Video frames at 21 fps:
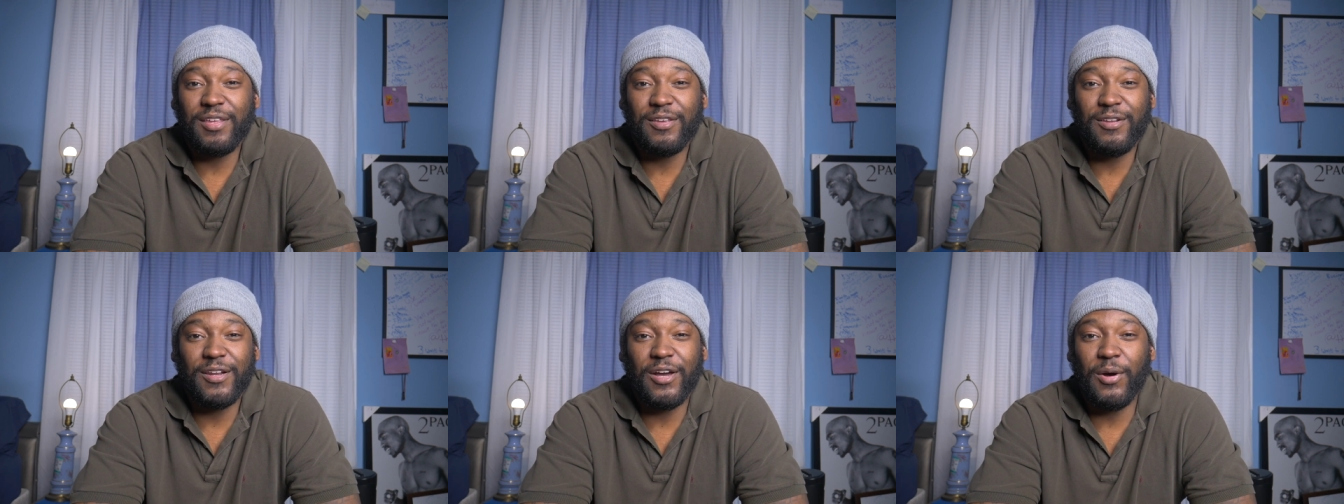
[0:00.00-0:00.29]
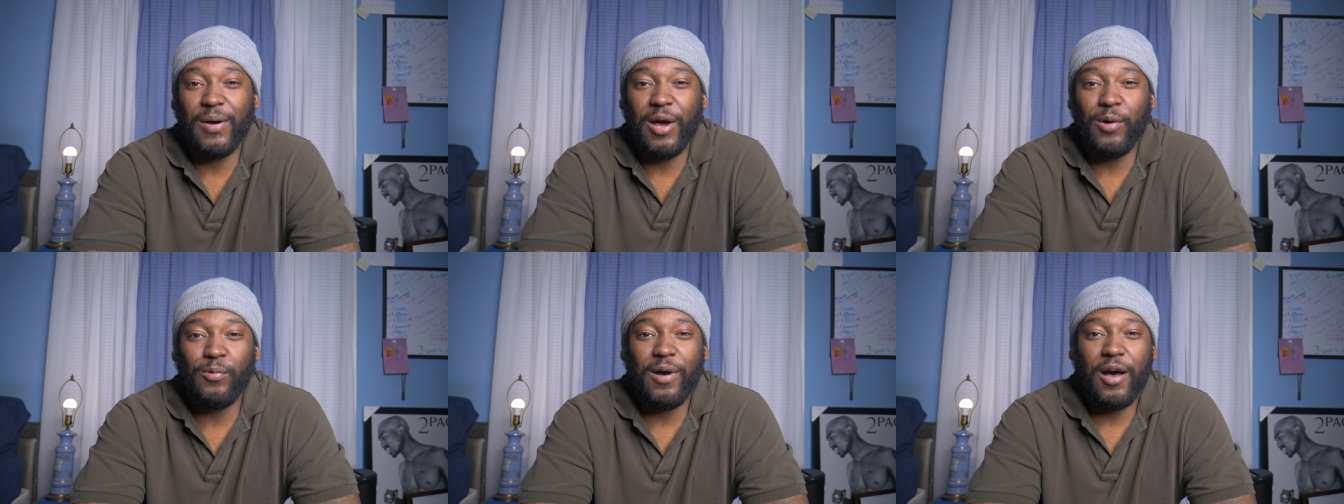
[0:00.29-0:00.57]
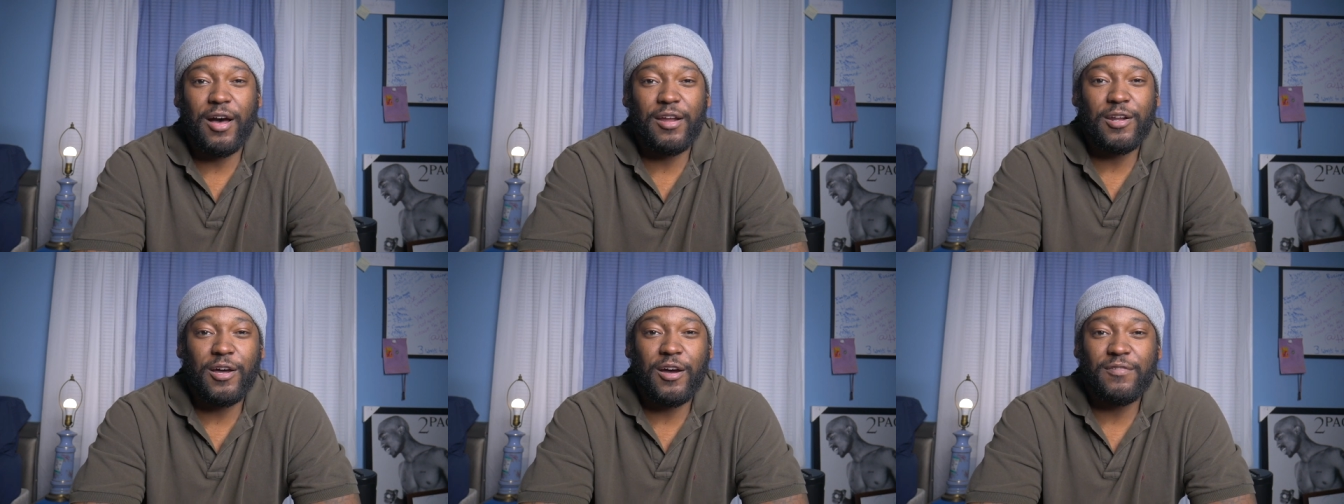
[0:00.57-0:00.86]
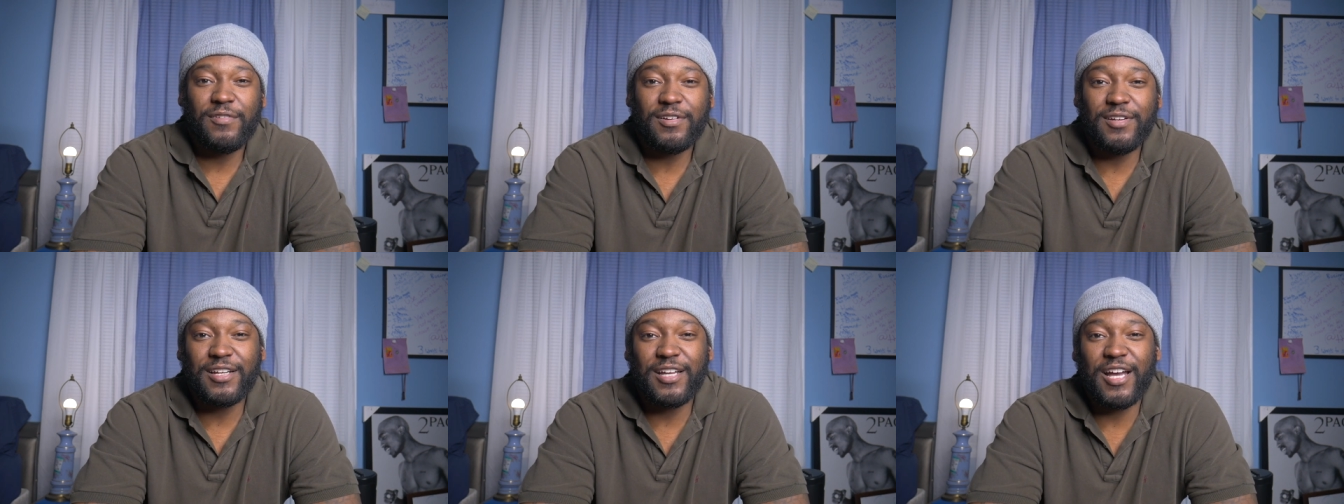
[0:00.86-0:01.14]
you know, I walked
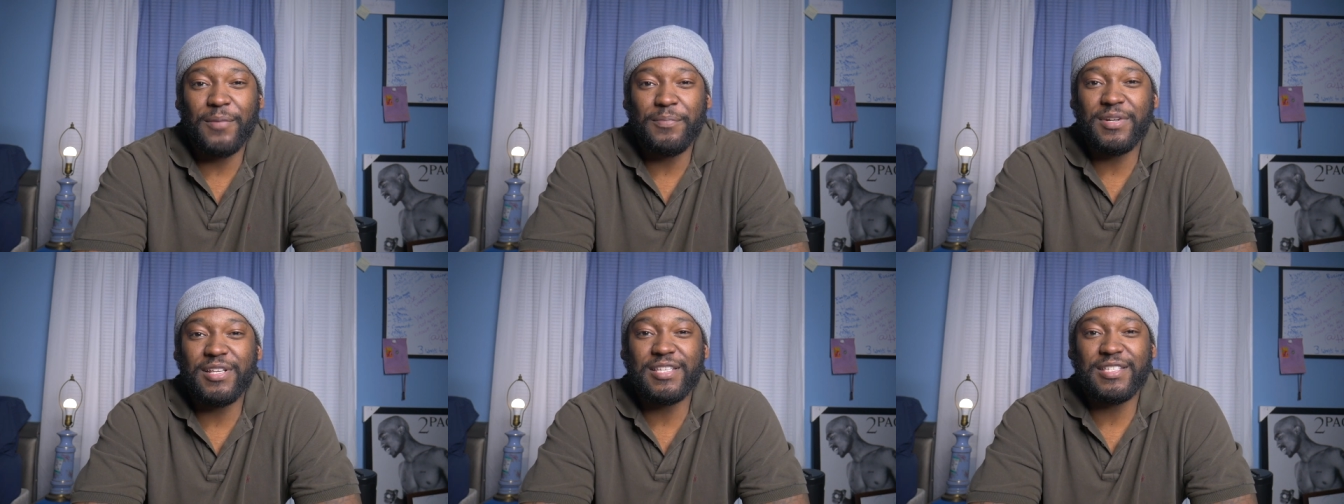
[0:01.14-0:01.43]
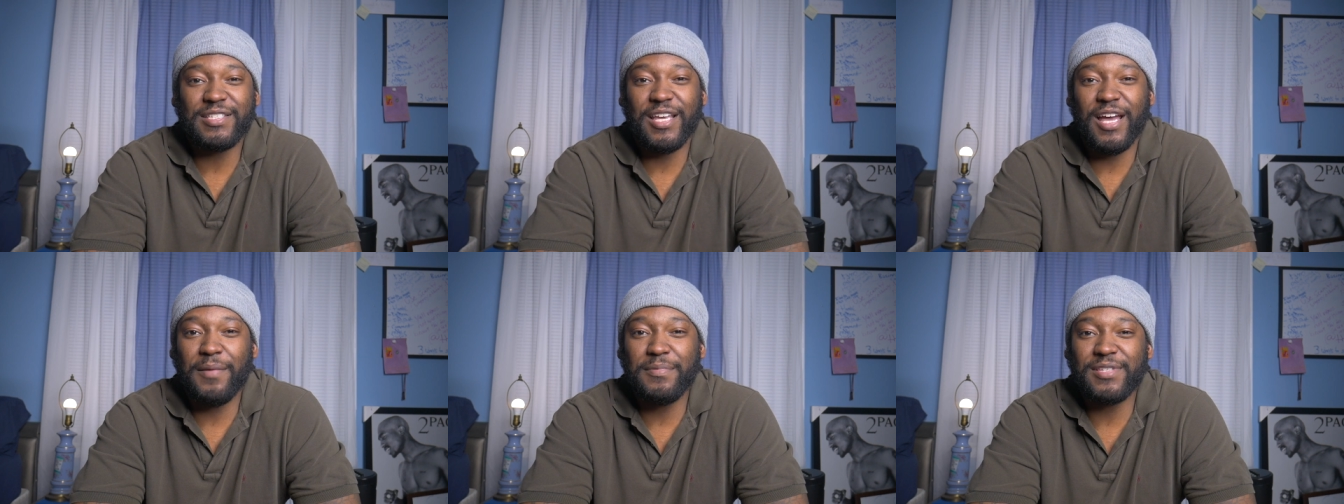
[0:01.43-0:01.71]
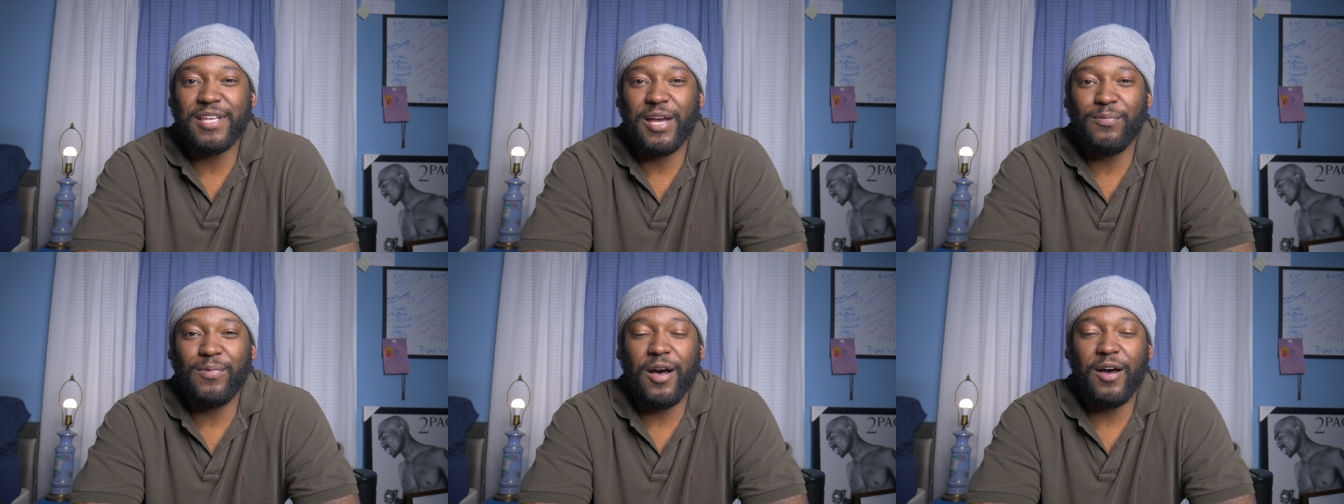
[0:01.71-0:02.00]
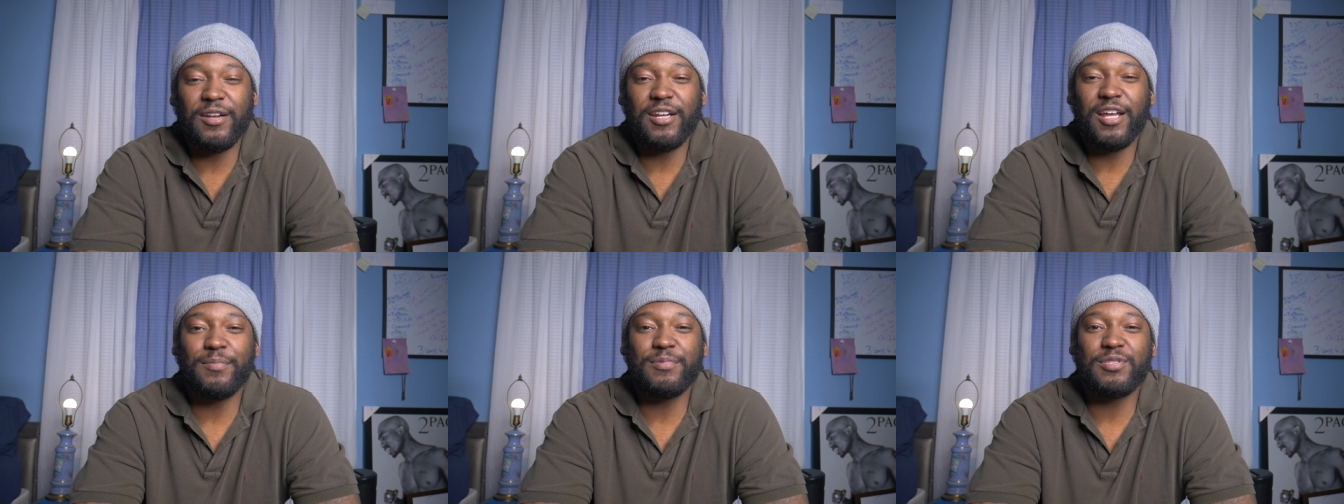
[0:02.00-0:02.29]
over a couple of steps, I
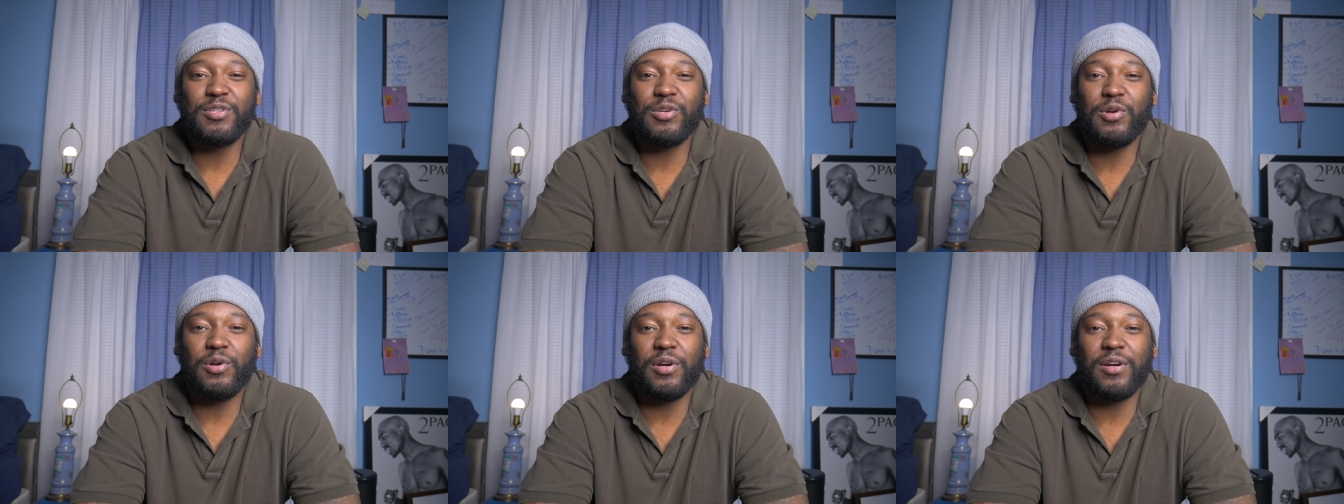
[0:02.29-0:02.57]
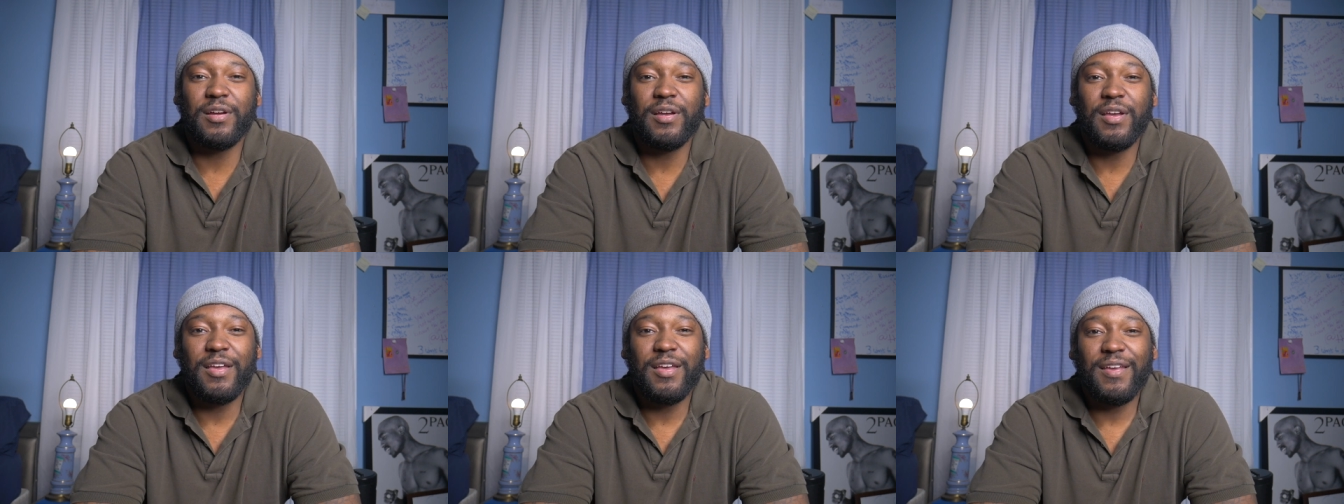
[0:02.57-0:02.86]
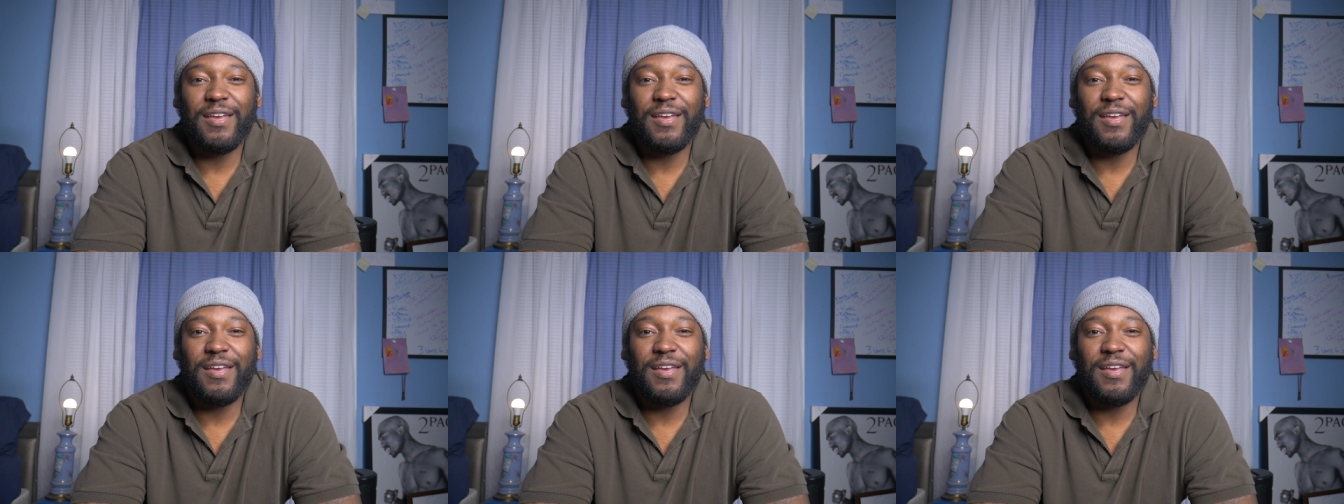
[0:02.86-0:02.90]
walked up to her